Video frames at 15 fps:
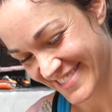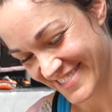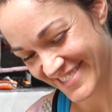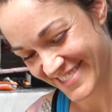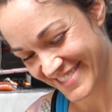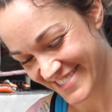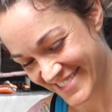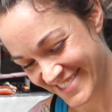You're like,
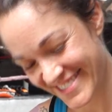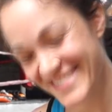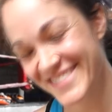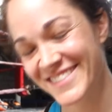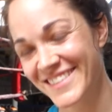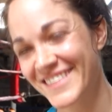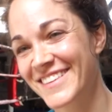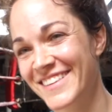what's going on
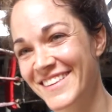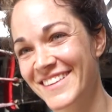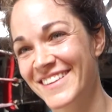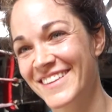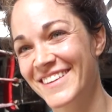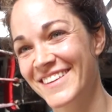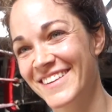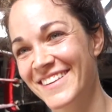with you? I
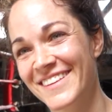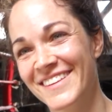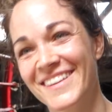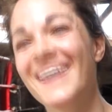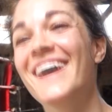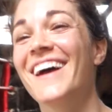don't know.